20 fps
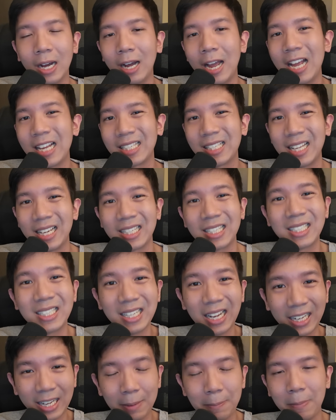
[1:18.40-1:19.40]
as their
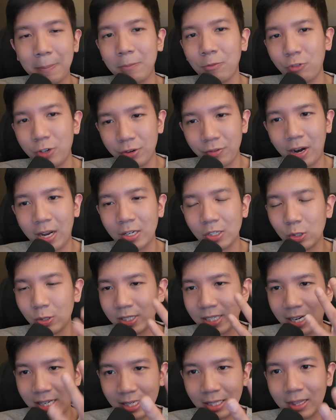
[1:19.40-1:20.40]
second rerun, so
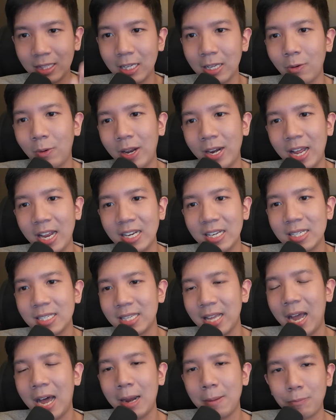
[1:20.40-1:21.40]
it's the third one, and this is
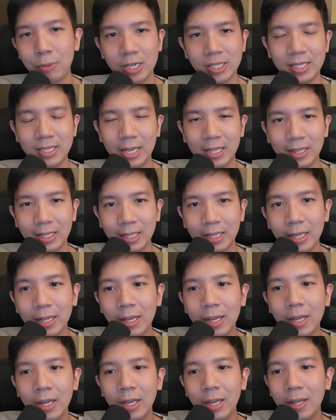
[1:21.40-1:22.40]
the unprecedented
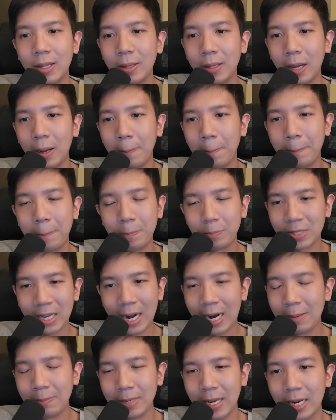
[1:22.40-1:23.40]

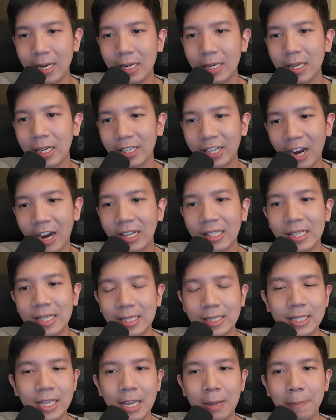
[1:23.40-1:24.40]
time that a character
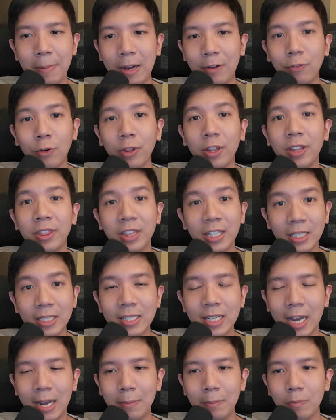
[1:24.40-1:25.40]
has came back for the 3rd
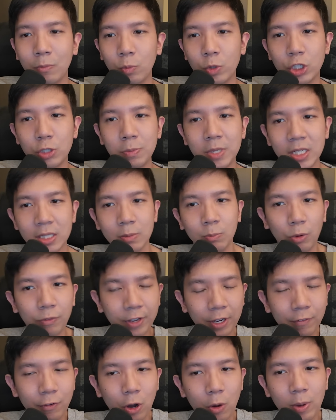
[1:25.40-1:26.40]
time, which means
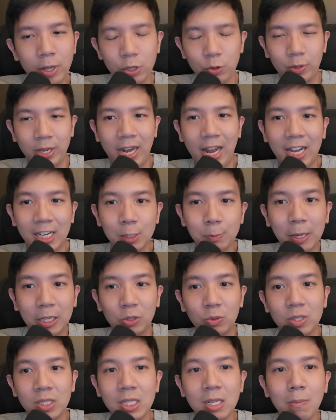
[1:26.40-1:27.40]
moving forward you can expect
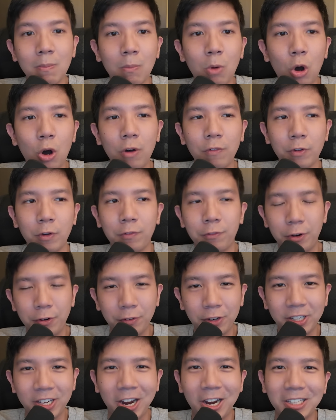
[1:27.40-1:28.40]
to see more of your
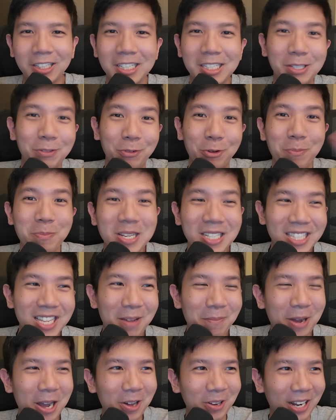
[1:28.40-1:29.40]
favorite characters. If you miss
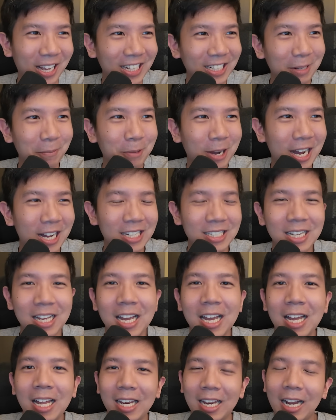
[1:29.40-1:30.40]
them out in the past,
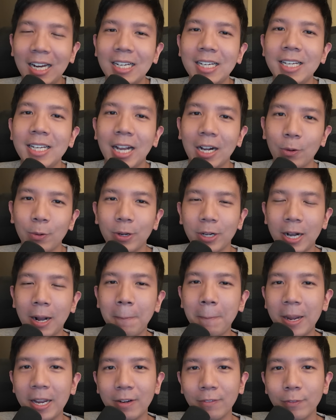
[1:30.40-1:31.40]
likely they're going to
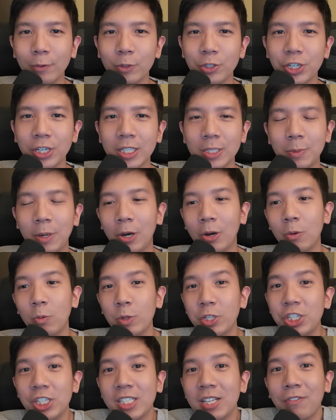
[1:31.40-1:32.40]
come back in future as well,
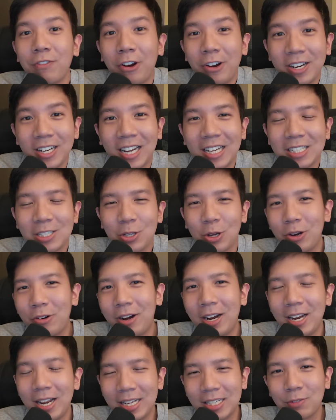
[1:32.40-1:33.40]
which is a very nice thought,
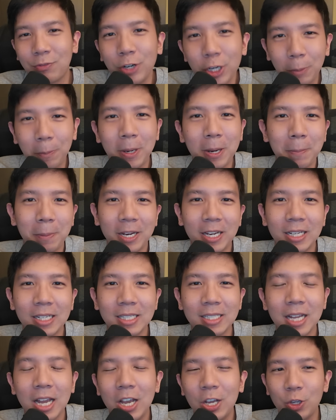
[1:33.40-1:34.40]
right? As free-to-play
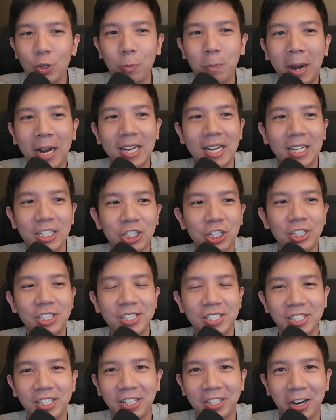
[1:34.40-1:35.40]
players, you might actually
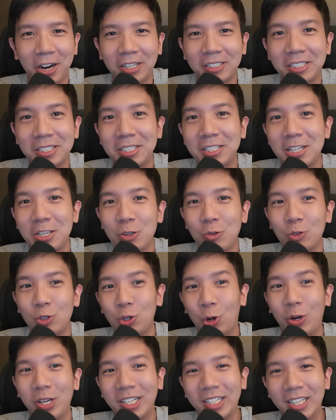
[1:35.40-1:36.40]
see the characters that you
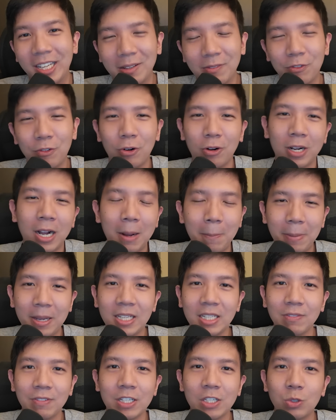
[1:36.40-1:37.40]
joined the game for come back
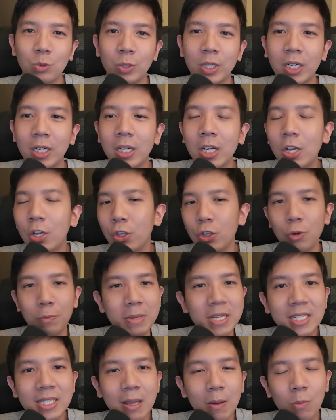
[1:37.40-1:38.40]
even sooner. You
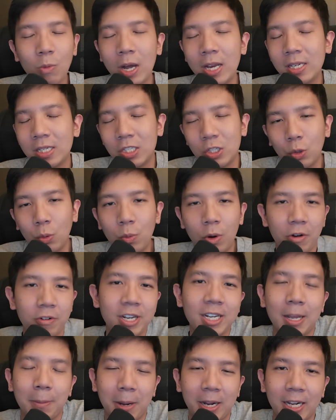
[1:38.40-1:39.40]
miss them once, don't
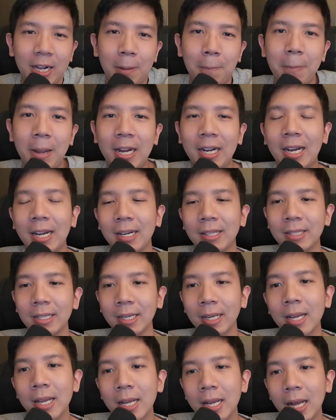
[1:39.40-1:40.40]
worry, they might come back kind of
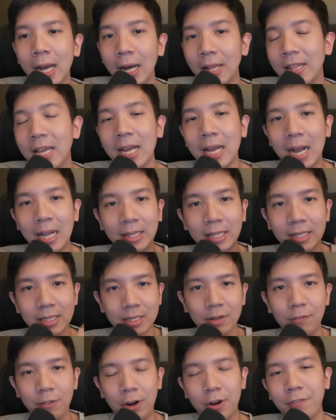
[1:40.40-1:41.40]
thing. That I think
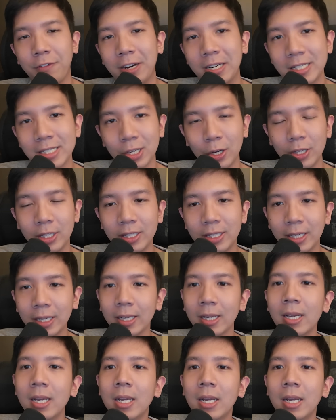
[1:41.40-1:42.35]
is a very, very solid thing.